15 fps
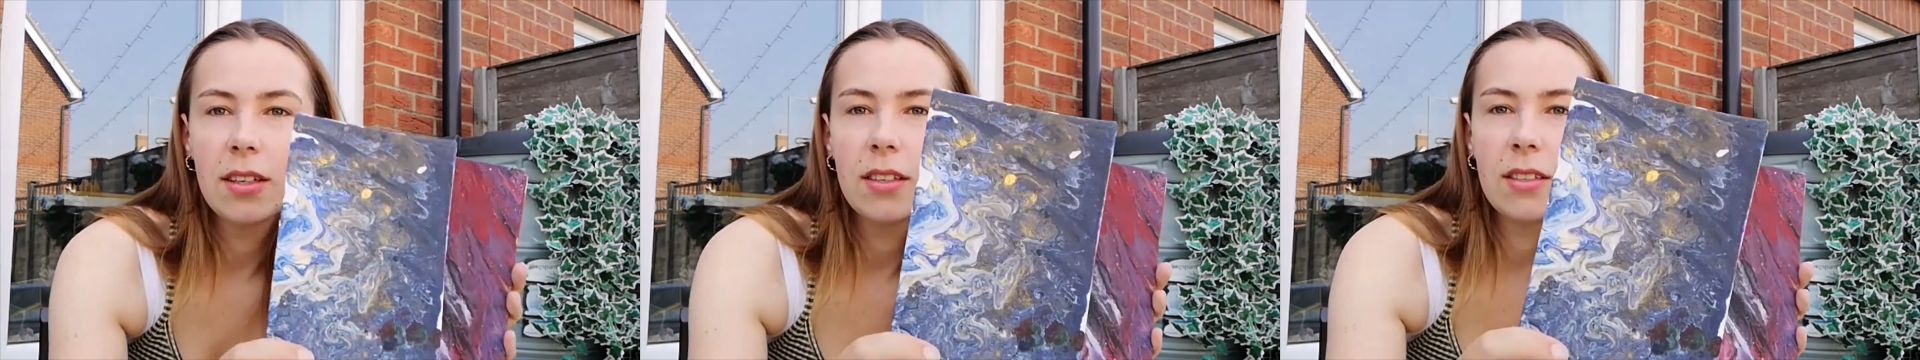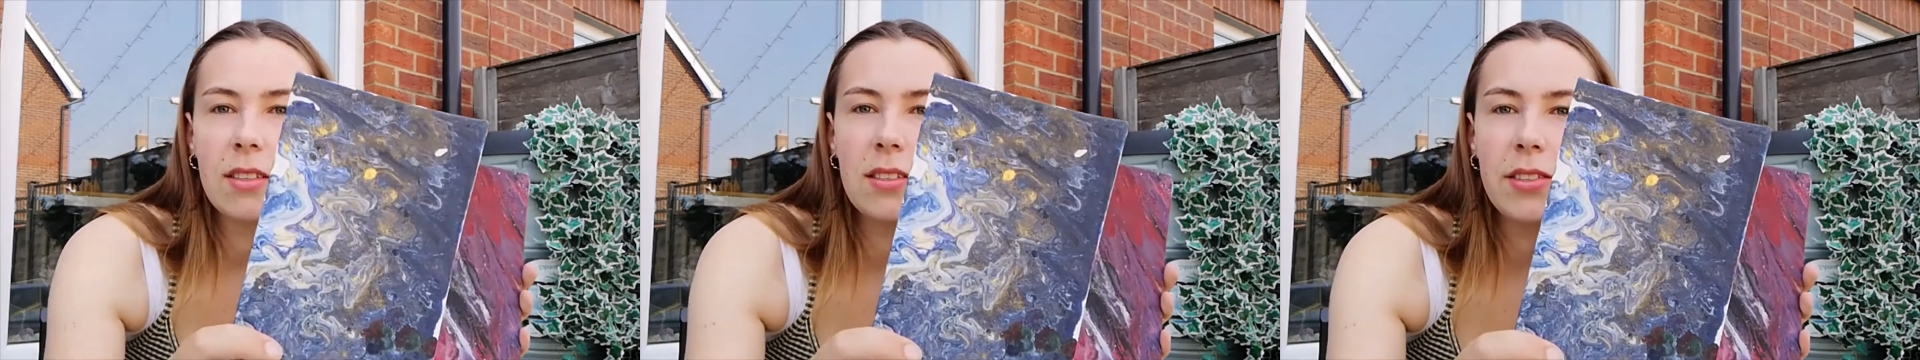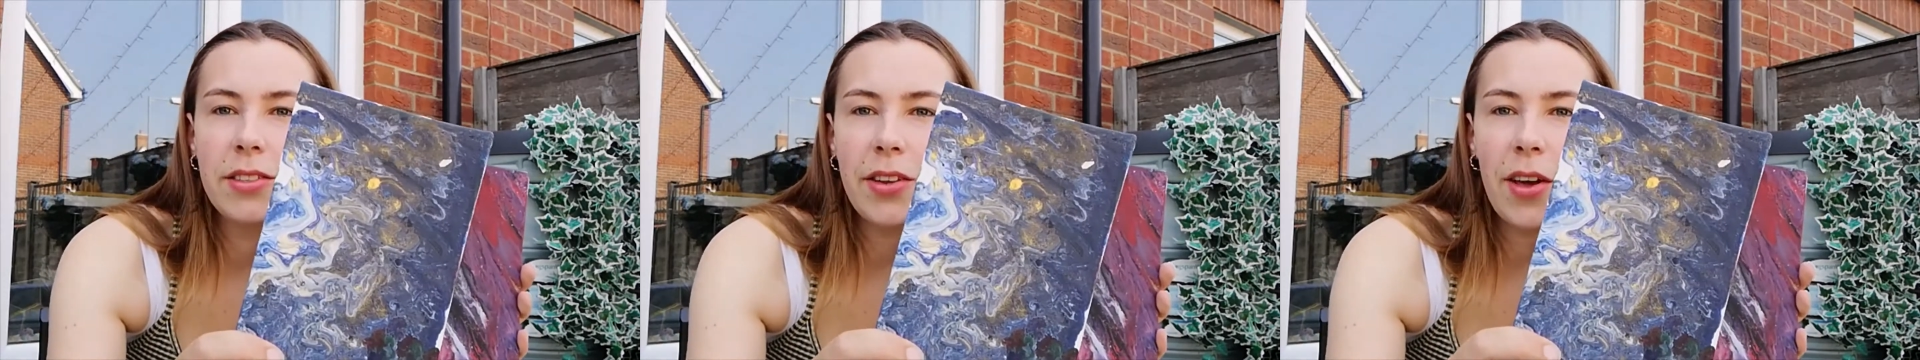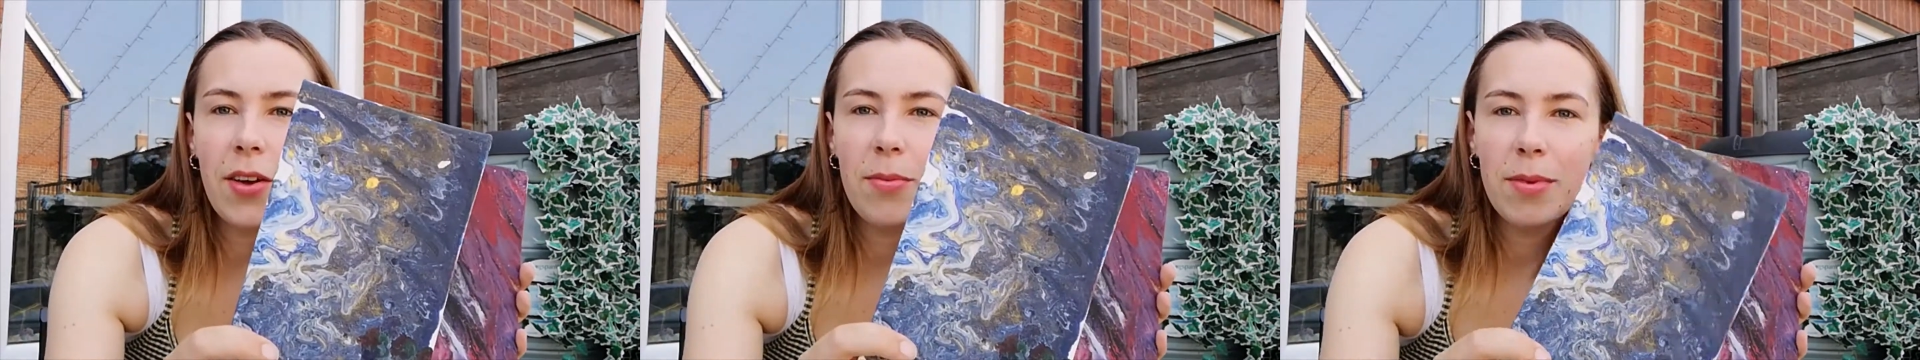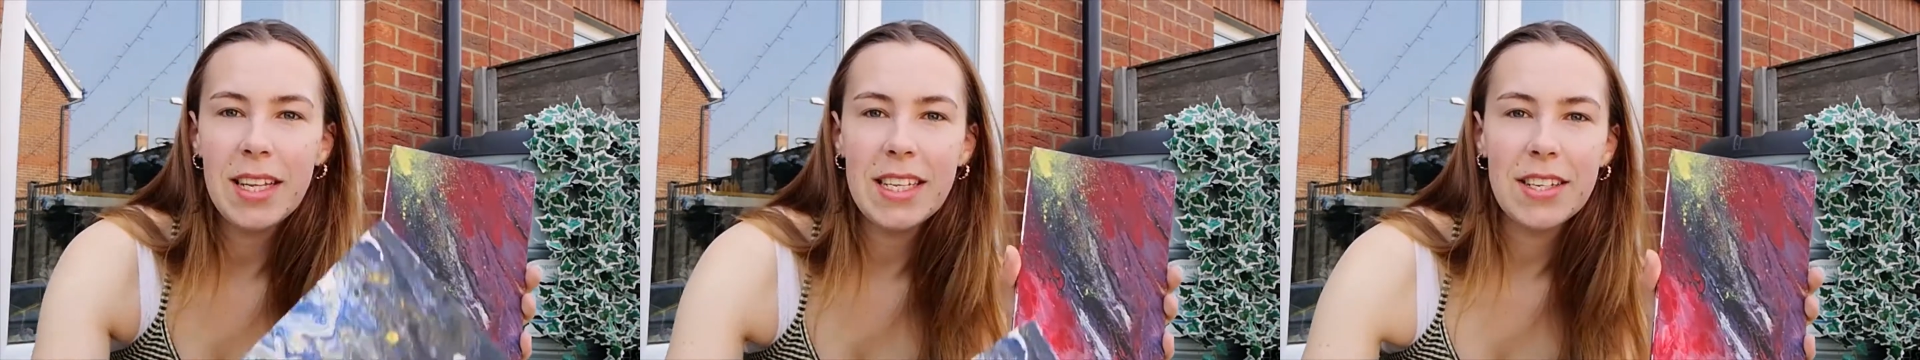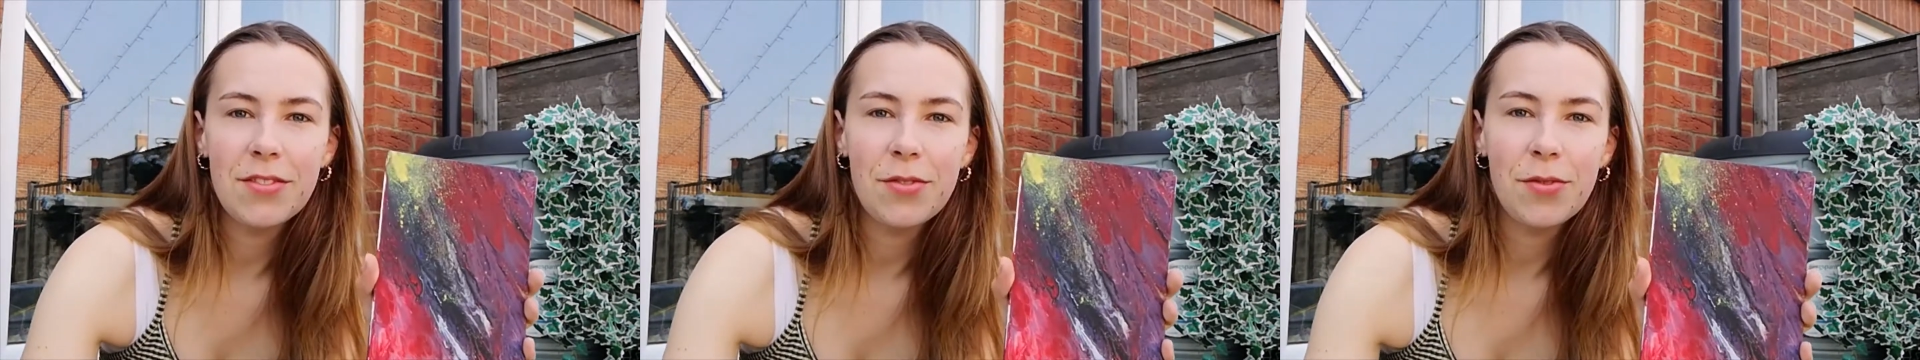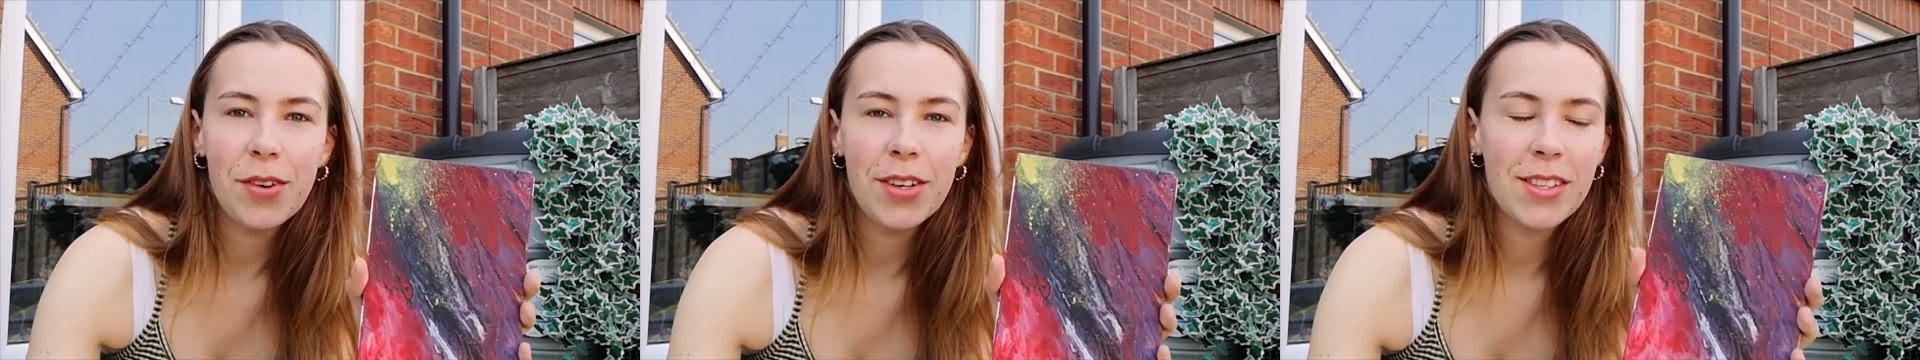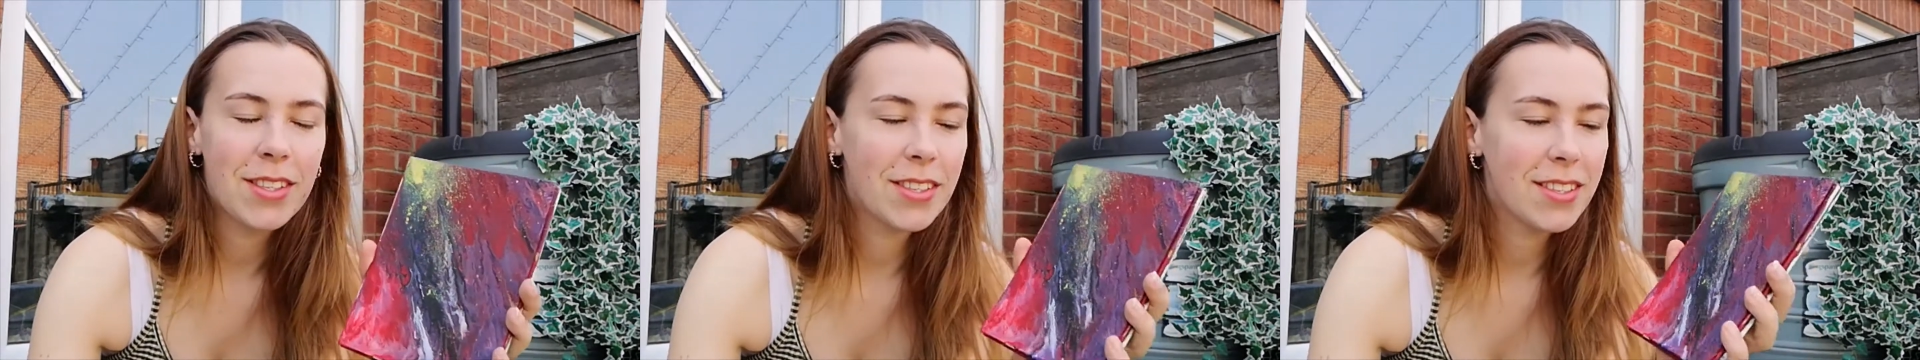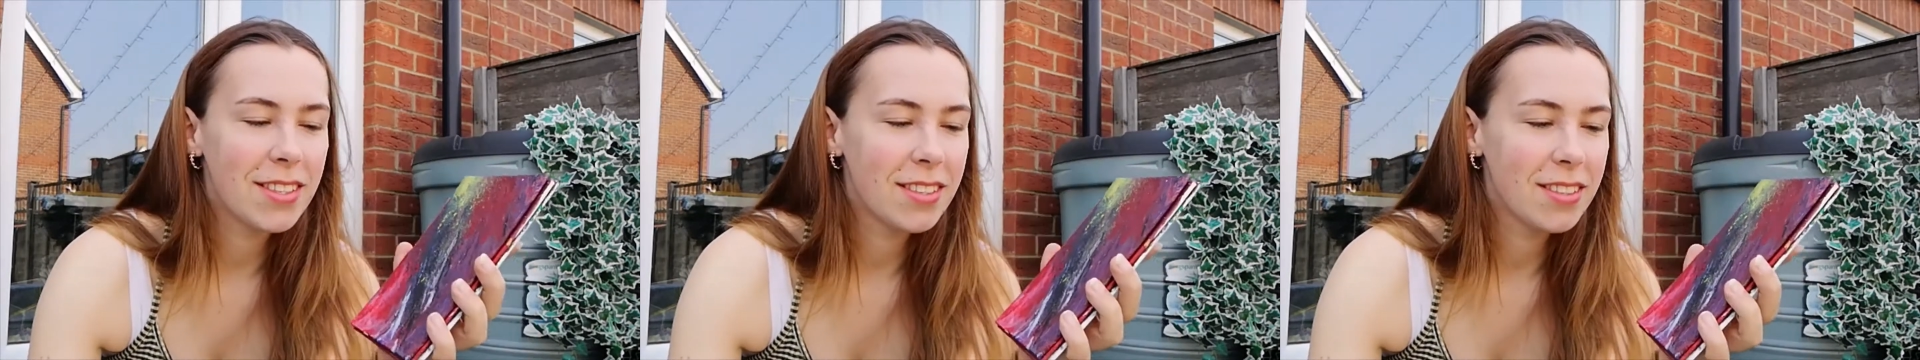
So many different ones.